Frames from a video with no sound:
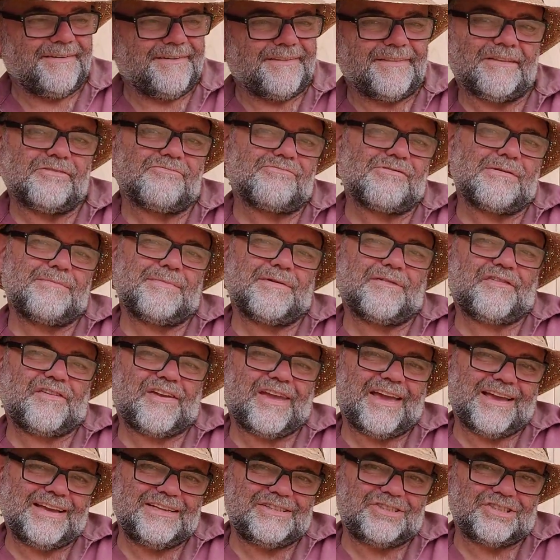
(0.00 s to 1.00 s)
the
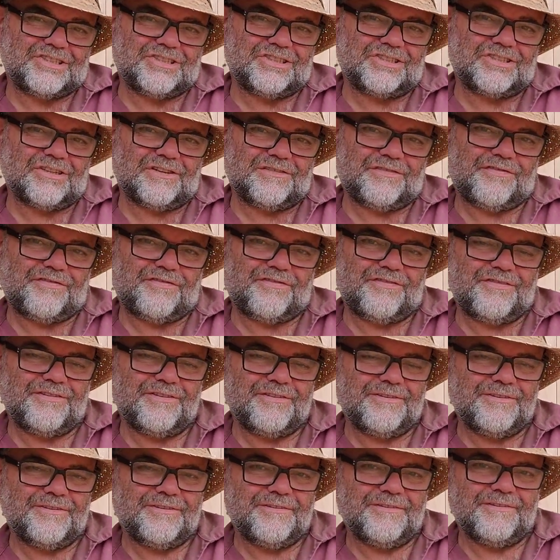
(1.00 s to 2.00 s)
ramifications of
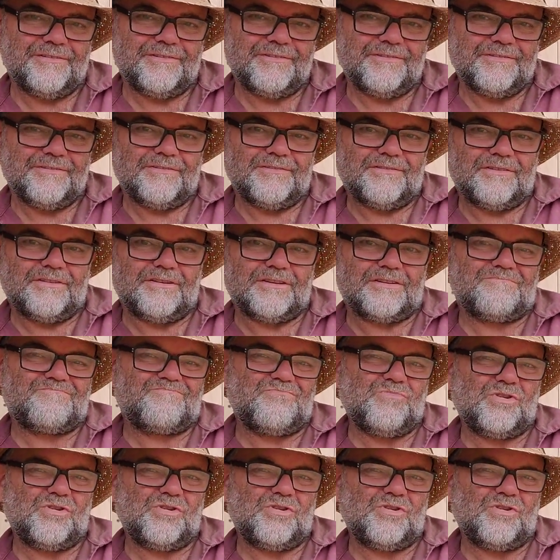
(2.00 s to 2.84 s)
the